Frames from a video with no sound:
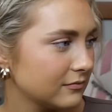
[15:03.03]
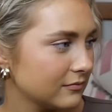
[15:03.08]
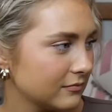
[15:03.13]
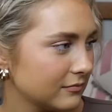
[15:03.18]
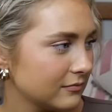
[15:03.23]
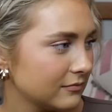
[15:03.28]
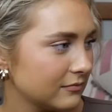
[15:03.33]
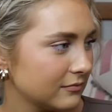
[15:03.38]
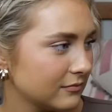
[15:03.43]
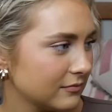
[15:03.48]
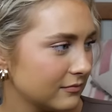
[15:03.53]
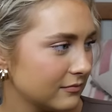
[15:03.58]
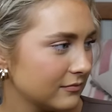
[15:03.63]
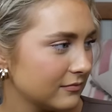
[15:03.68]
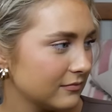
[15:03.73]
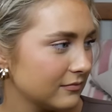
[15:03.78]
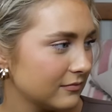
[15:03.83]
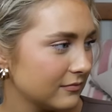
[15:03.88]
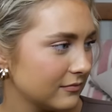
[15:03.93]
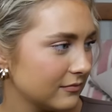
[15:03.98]

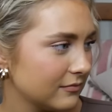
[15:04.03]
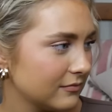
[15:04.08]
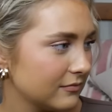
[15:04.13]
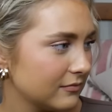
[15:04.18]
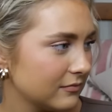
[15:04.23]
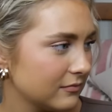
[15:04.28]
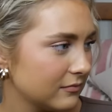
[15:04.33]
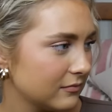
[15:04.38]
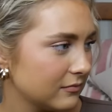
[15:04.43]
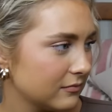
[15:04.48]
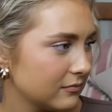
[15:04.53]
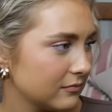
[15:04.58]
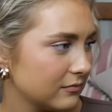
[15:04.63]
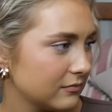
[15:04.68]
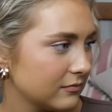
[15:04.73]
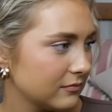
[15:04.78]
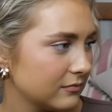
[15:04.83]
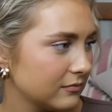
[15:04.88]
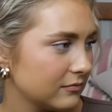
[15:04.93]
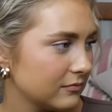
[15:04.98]

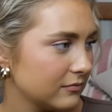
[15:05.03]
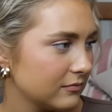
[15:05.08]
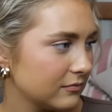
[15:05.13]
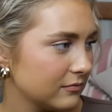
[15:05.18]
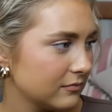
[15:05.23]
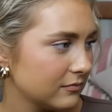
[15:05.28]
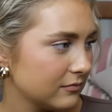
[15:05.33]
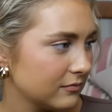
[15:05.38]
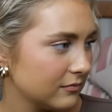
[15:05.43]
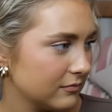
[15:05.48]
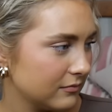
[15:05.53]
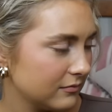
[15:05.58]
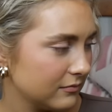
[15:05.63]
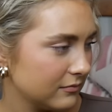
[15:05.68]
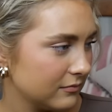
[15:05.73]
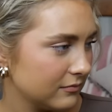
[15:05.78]
The person shown says nothing.